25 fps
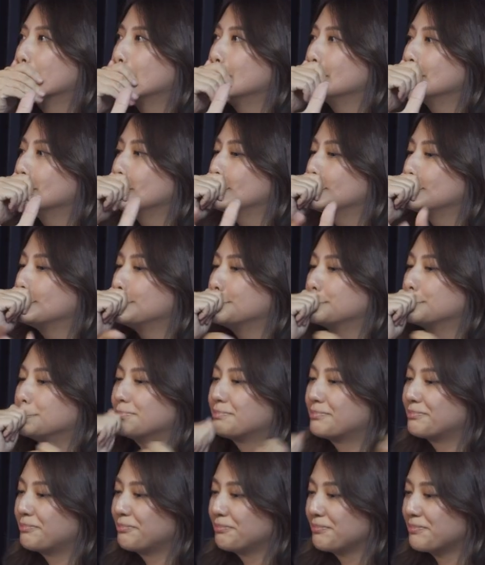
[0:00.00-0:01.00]

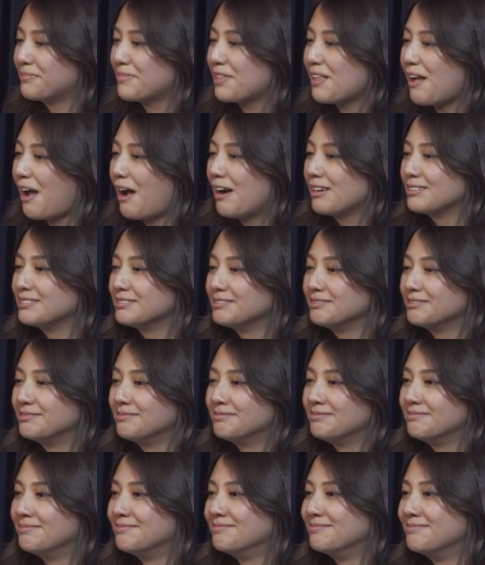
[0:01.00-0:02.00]

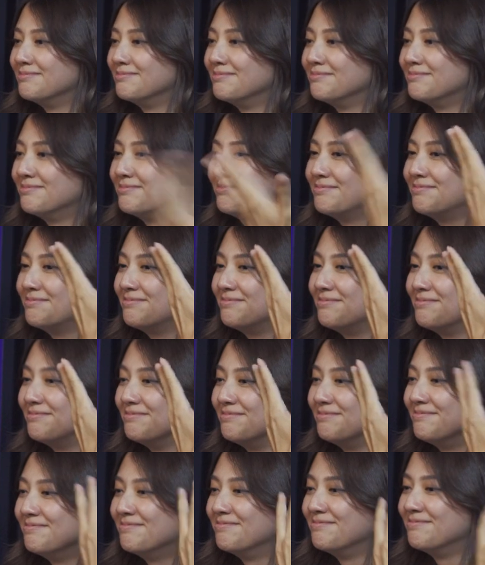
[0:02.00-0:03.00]

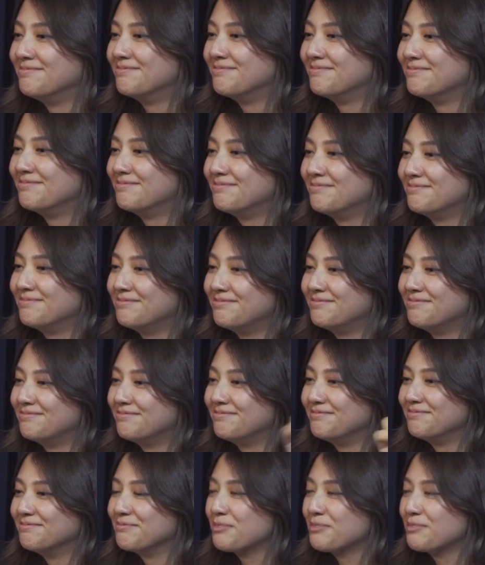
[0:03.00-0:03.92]
(not speaking)